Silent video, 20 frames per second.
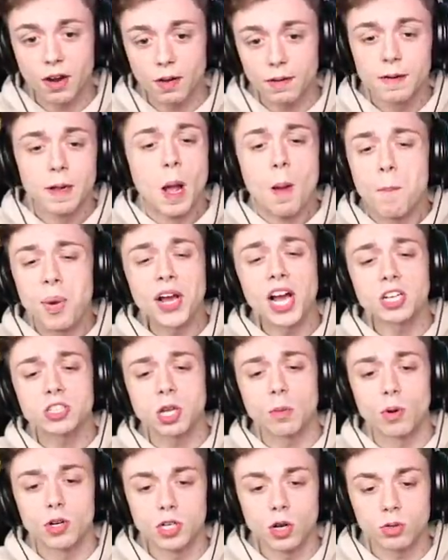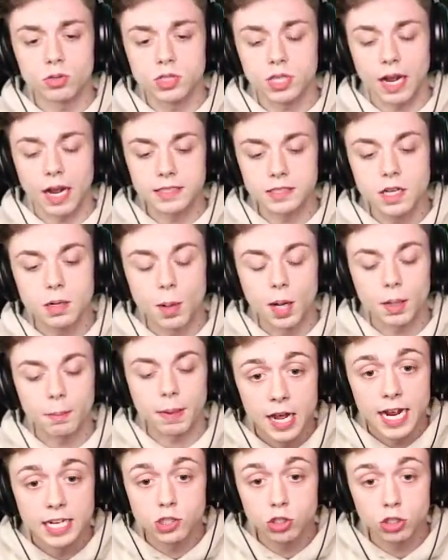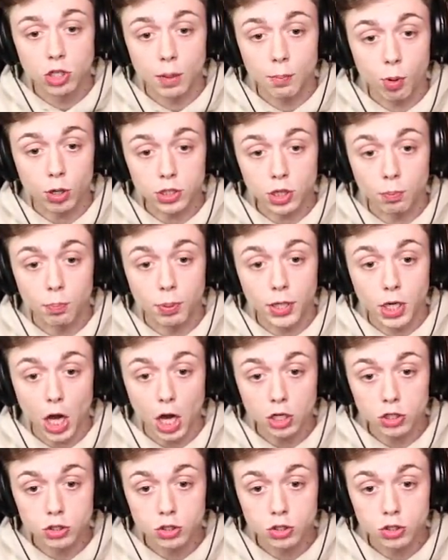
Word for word: on, pick on someone your own size. Come on. Is it because I brought that pickaxe?